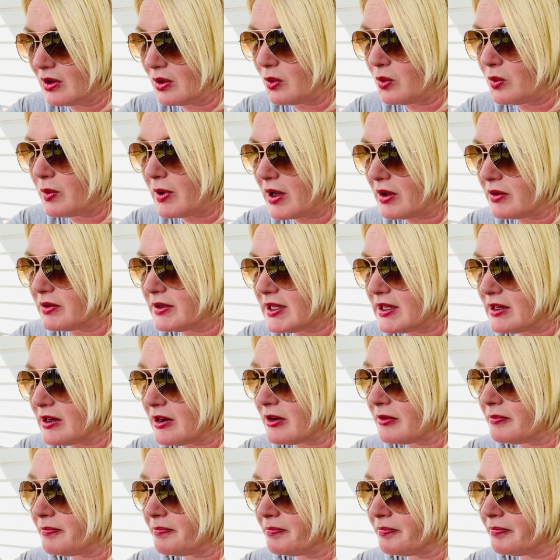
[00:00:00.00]
Well,
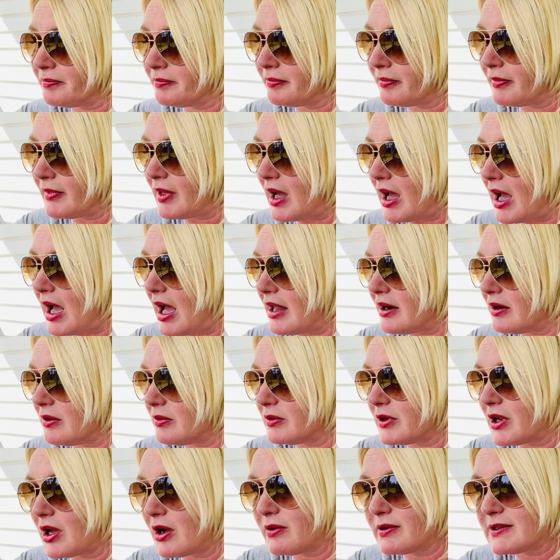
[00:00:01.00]
dear, I don't
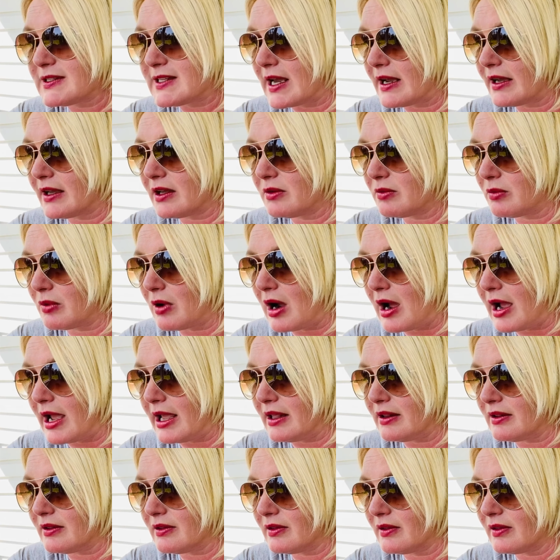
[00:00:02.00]
know as I can write